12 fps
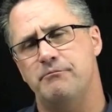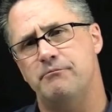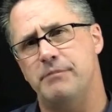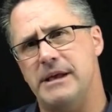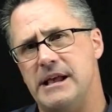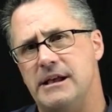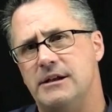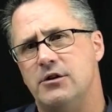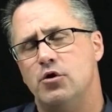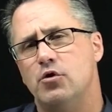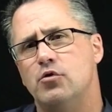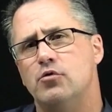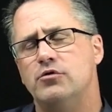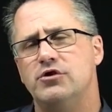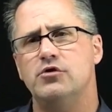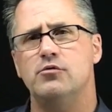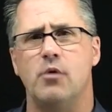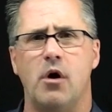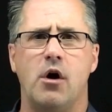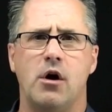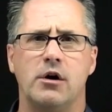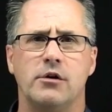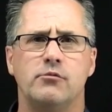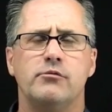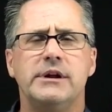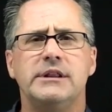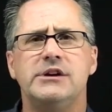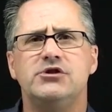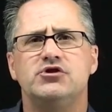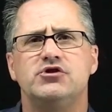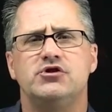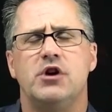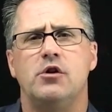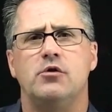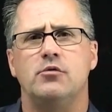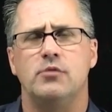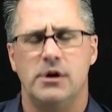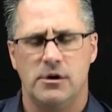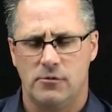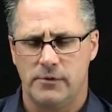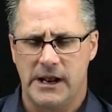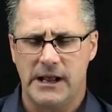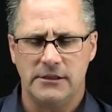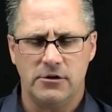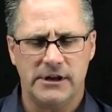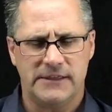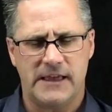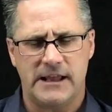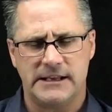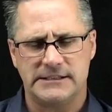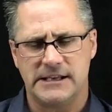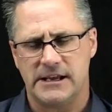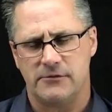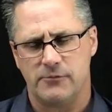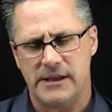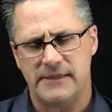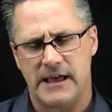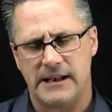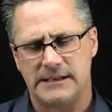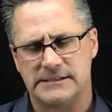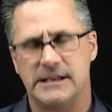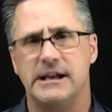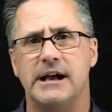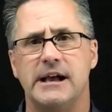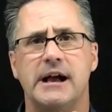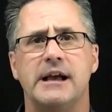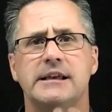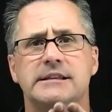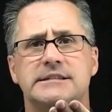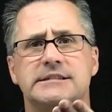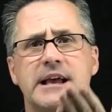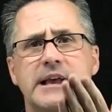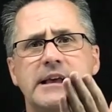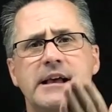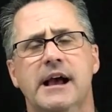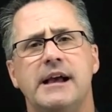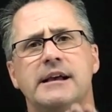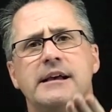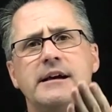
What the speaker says: be who you are, really show. When I look at that essay and read that essay, I can say, hey,